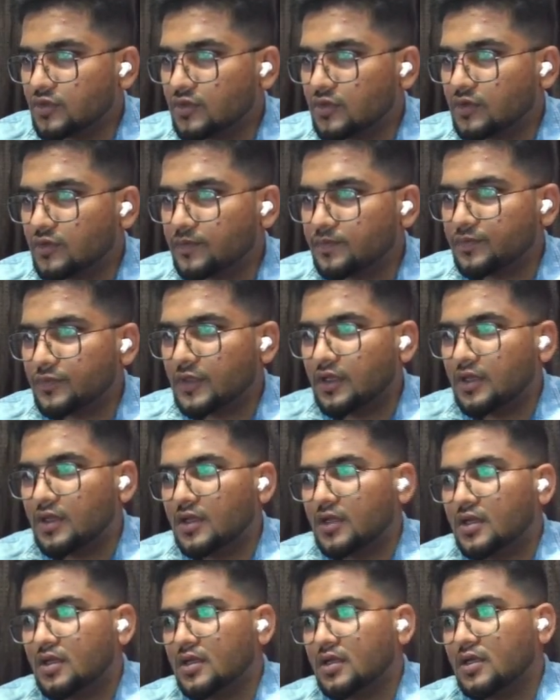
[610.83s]
So
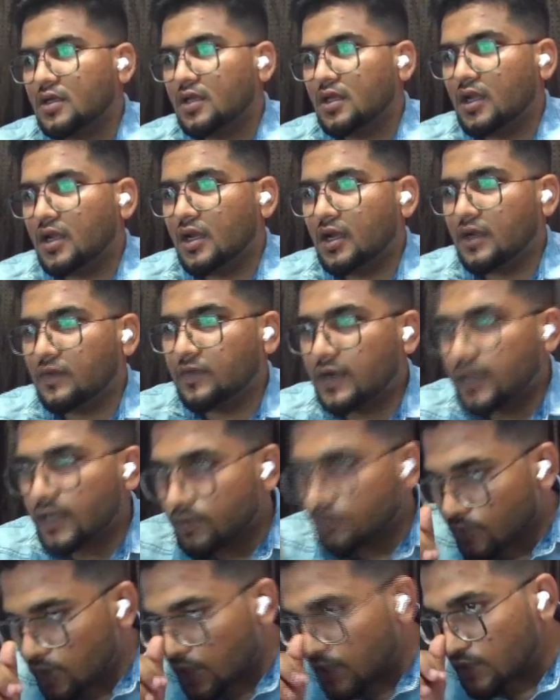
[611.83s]
it will
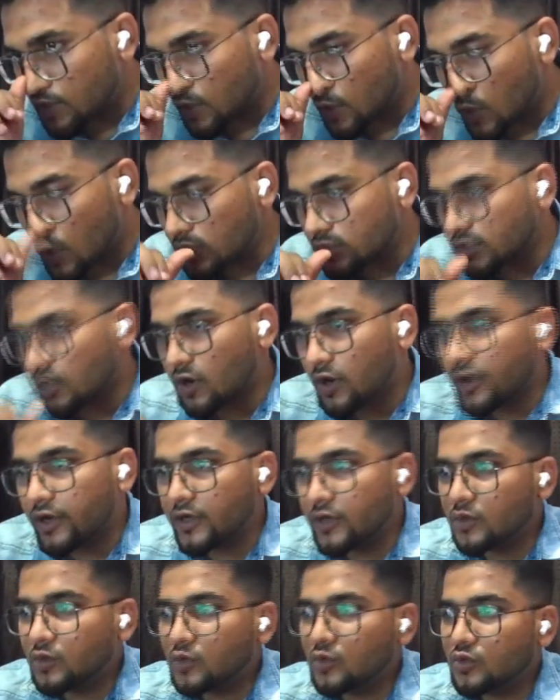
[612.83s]
divide the logs
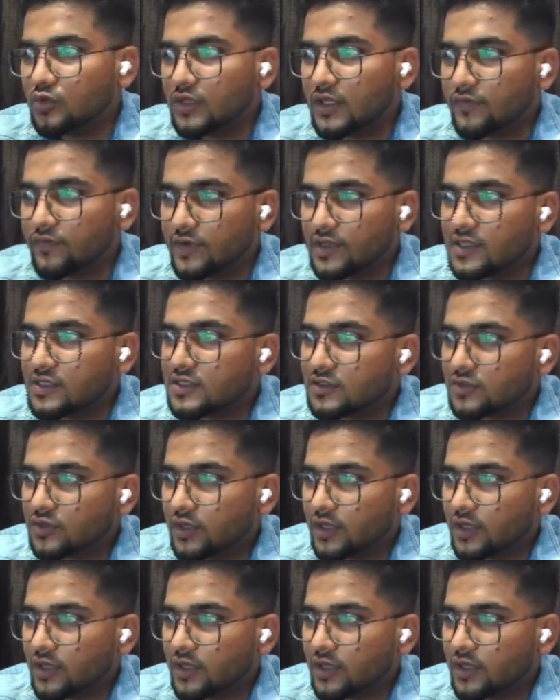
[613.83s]
according to the functions.